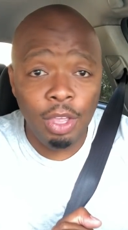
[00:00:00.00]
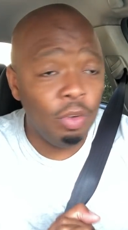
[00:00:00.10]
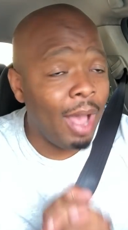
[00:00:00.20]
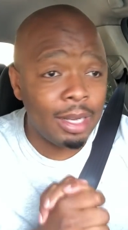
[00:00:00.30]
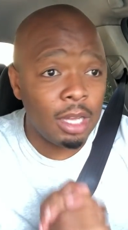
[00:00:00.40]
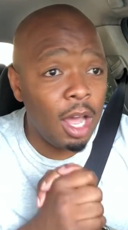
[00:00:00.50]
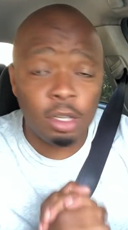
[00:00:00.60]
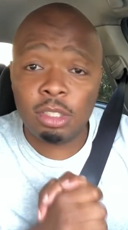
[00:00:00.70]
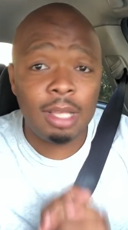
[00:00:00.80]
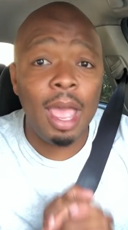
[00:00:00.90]
You got to
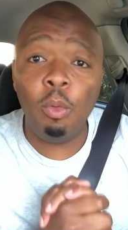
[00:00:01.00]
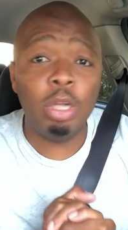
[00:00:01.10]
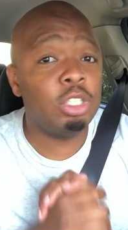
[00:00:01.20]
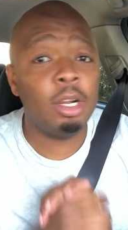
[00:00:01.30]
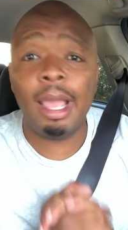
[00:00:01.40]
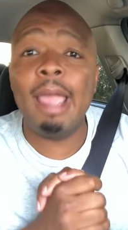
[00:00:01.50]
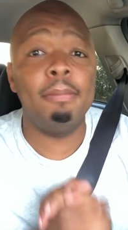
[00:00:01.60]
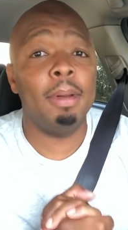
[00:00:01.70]
understand what your game